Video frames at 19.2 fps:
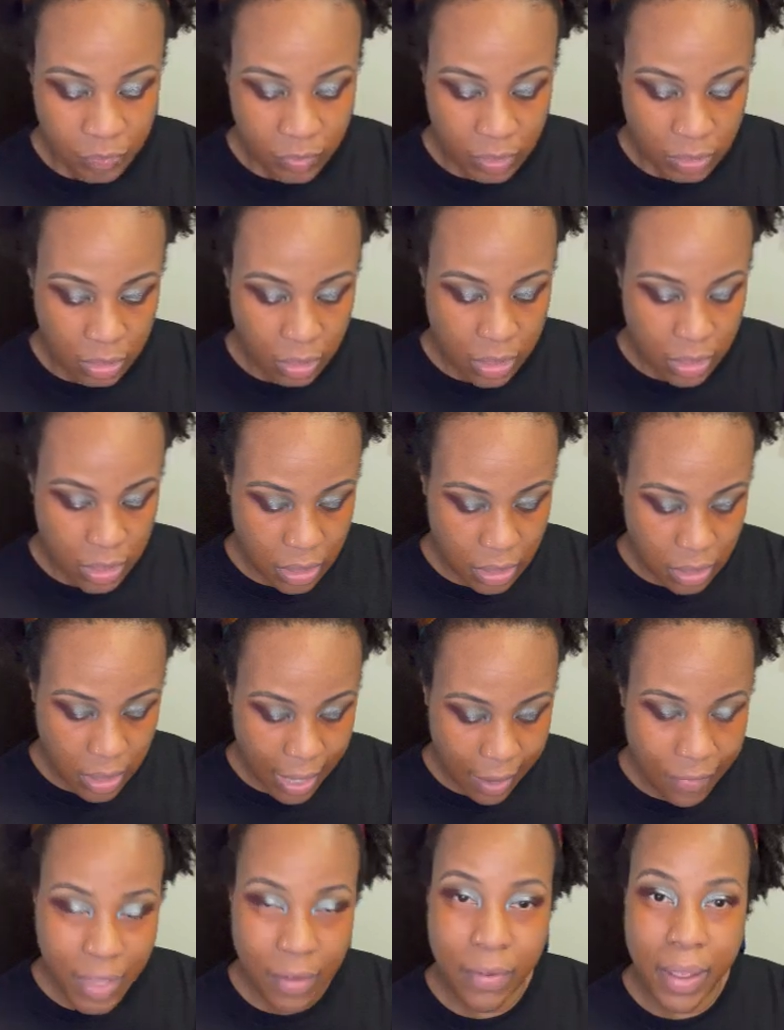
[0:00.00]
So this,
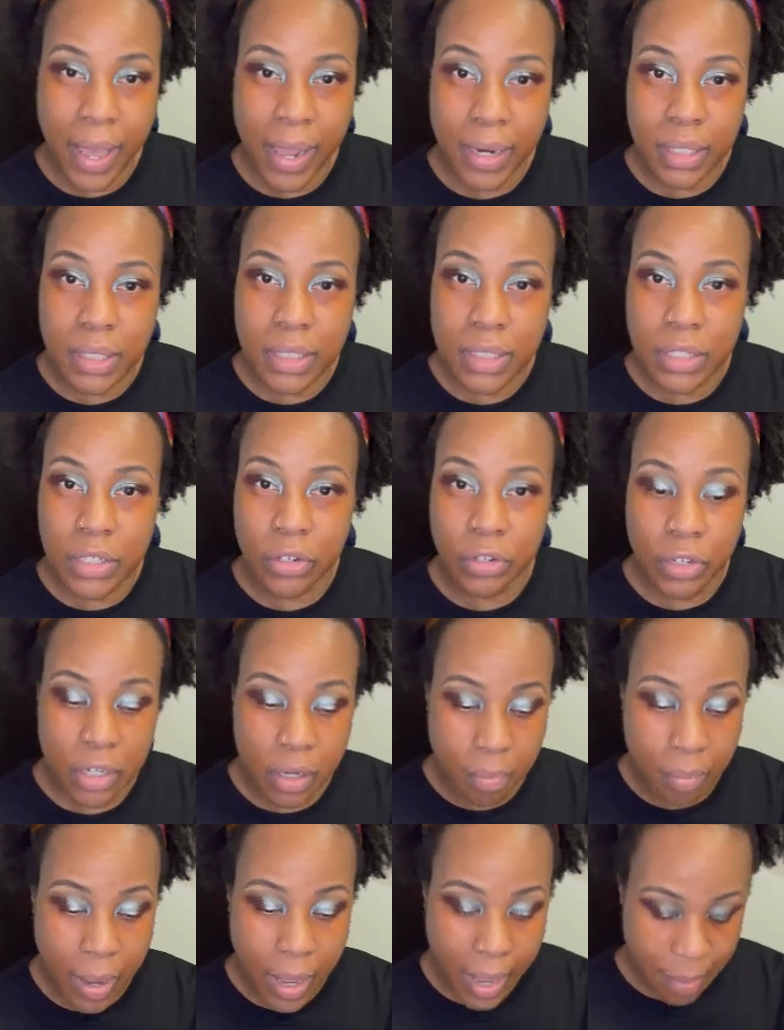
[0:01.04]
I've never had a concealer in a
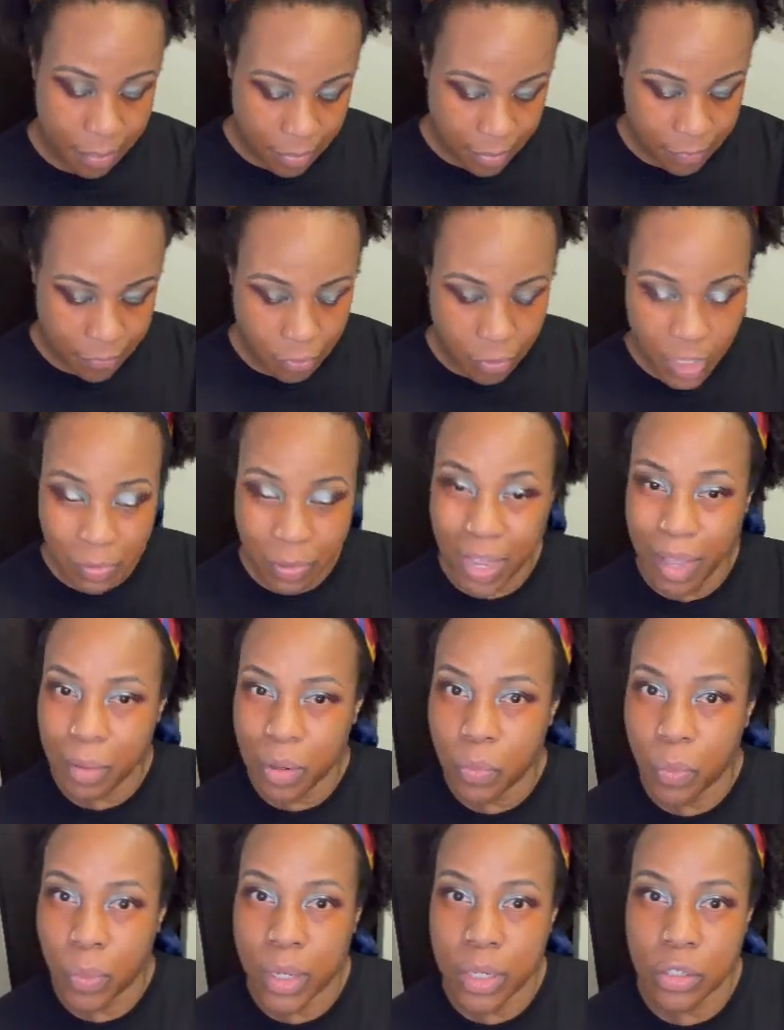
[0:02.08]
pot before. It's probably
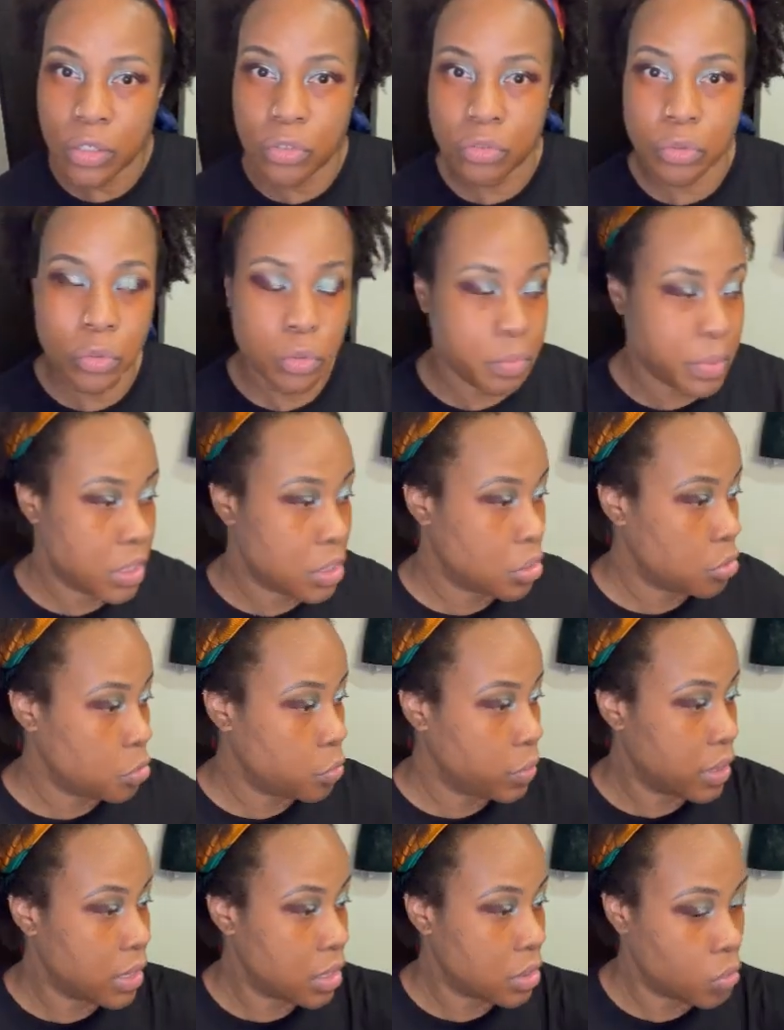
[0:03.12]
what drew me to
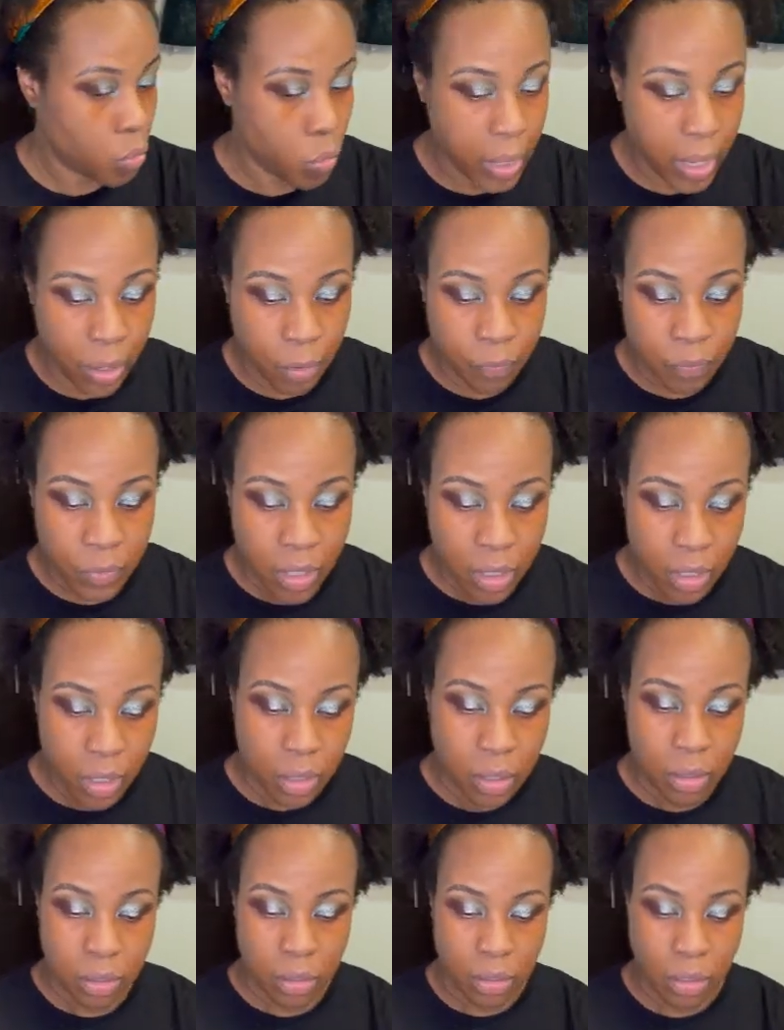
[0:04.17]
it as well.
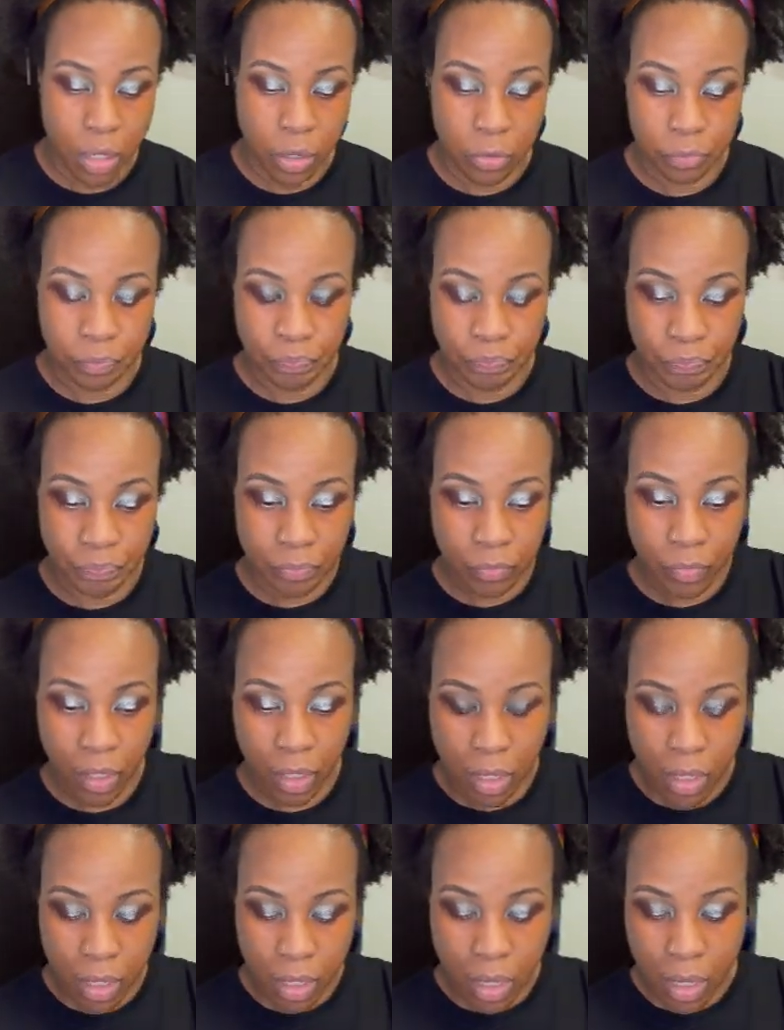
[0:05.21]
So
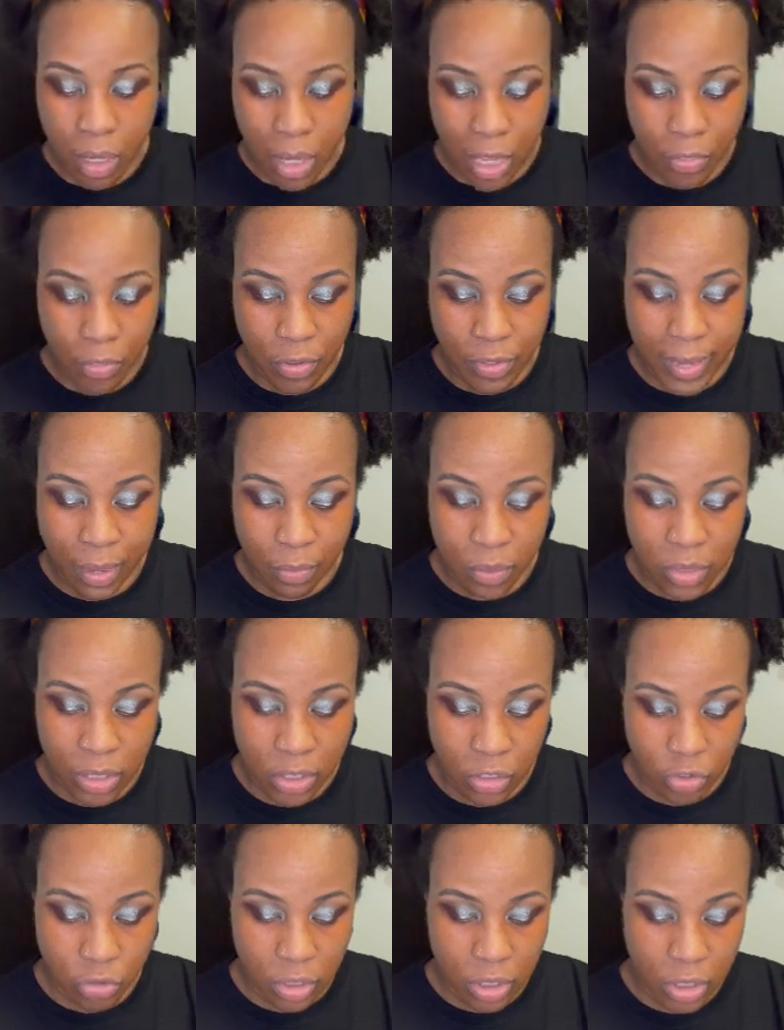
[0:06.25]
I thought that was
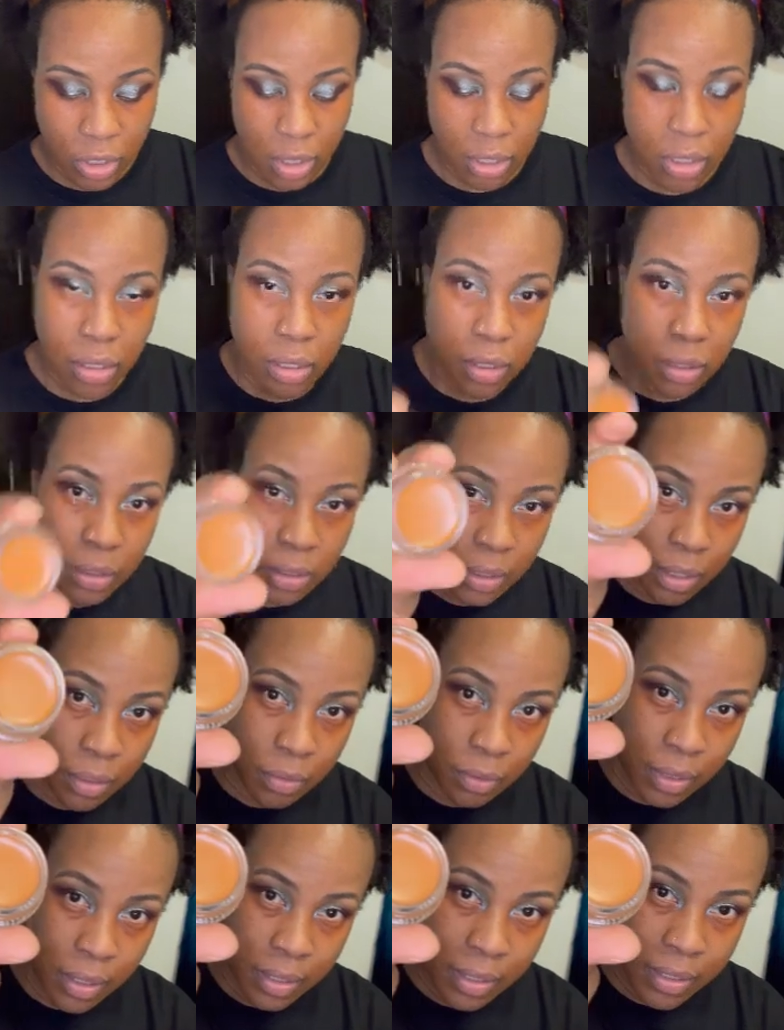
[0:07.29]
interesting. So
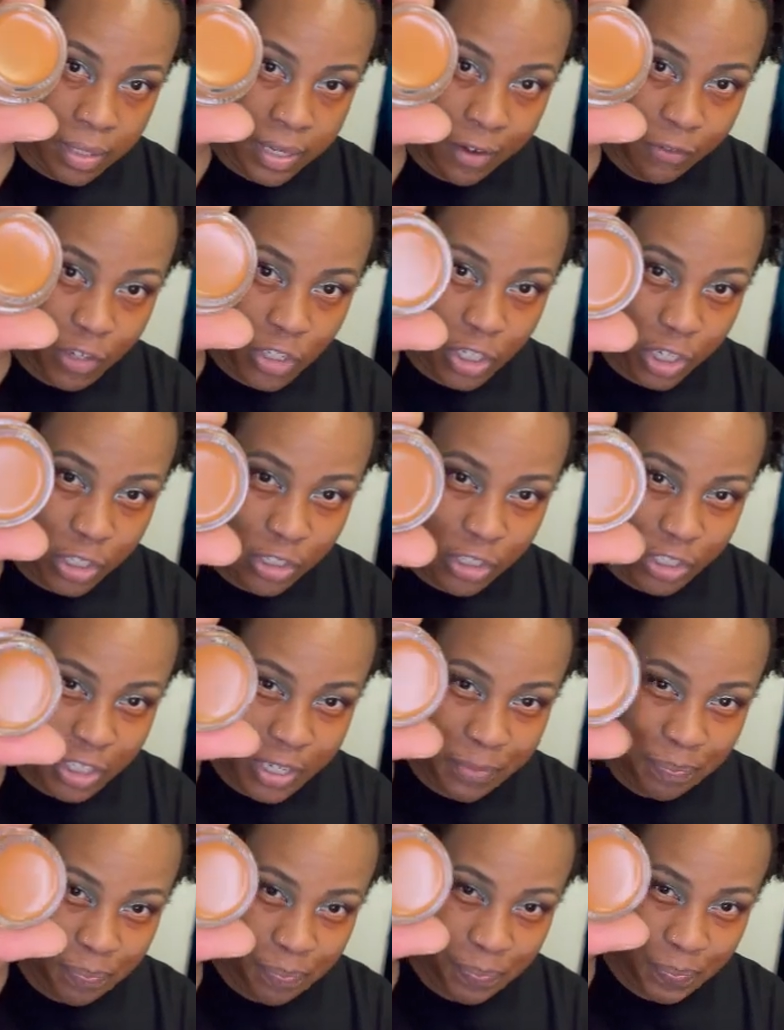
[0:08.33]
never touch, see?
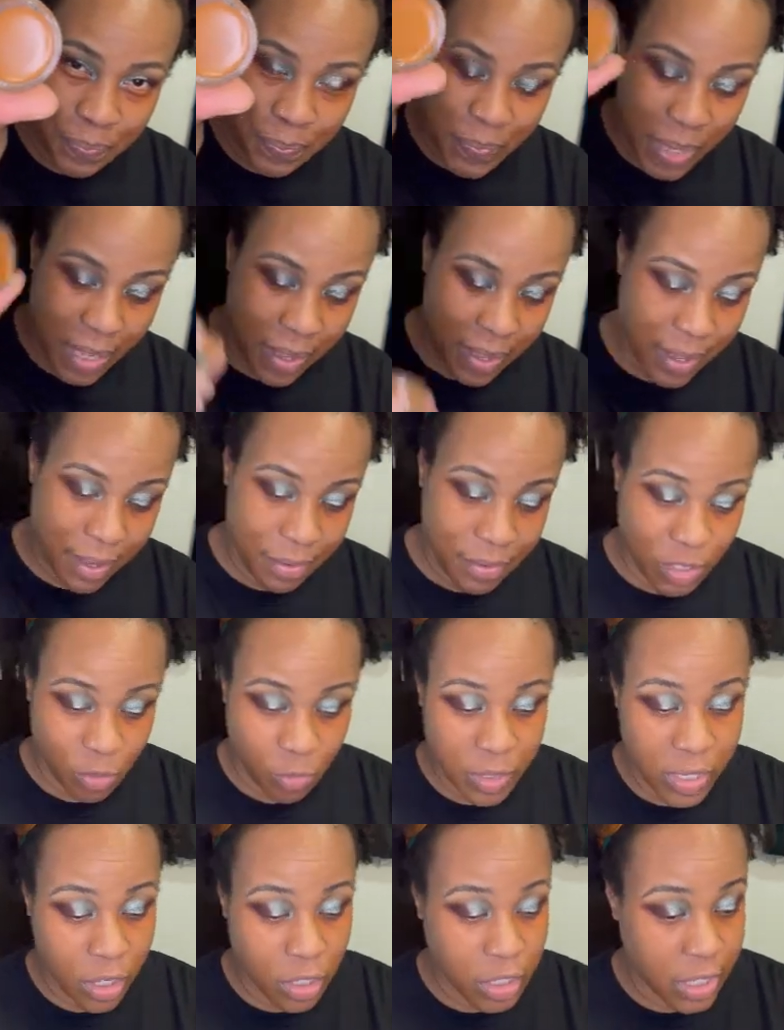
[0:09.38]
So
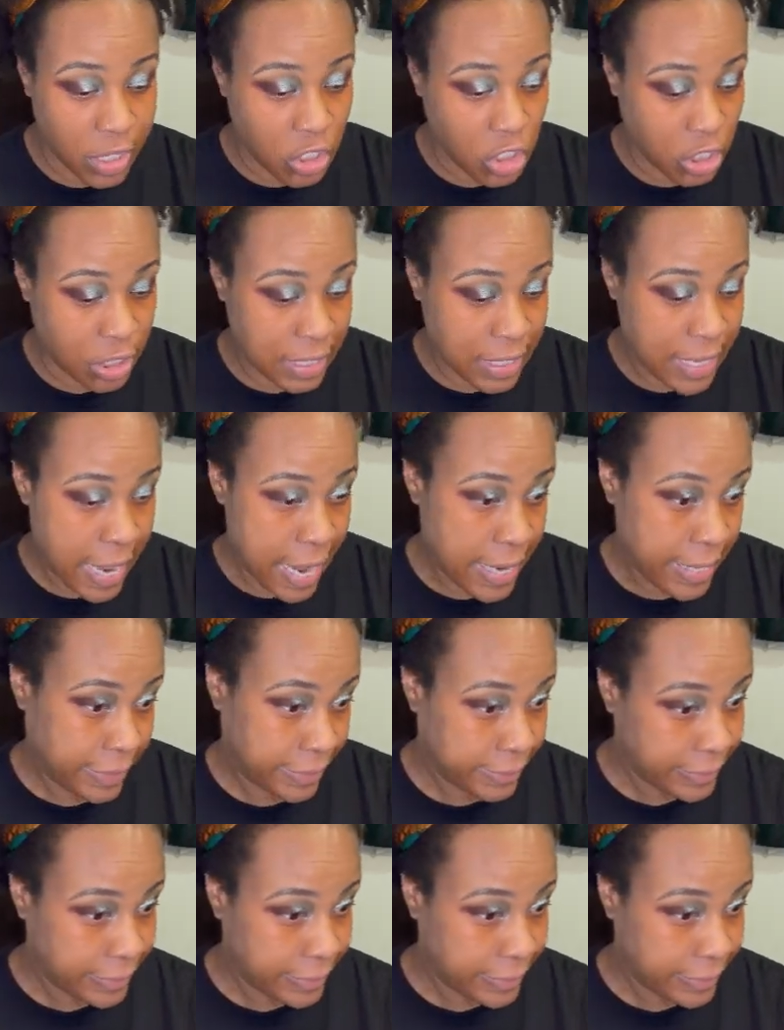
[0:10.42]
we're gonna touch it today.